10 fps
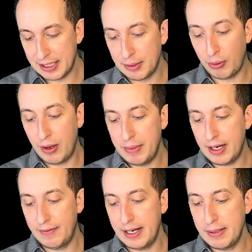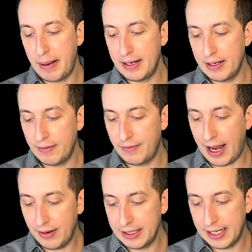deployment of independent
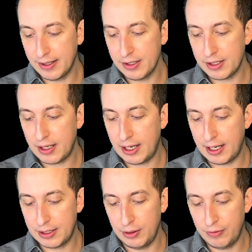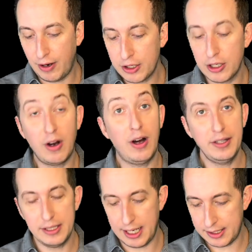validators to function on
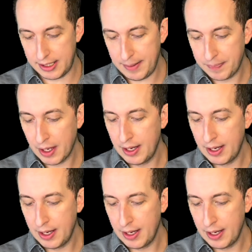the testnet.